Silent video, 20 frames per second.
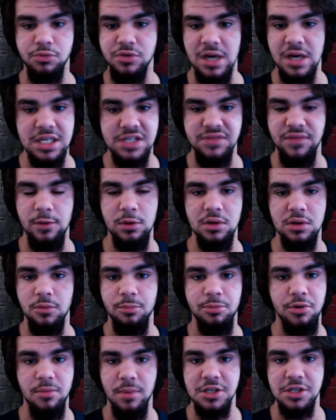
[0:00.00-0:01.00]
transfer window
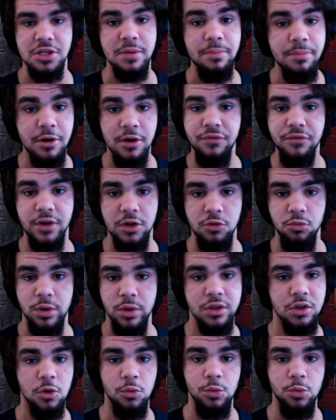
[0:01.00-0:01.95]
pretty much a perfect window,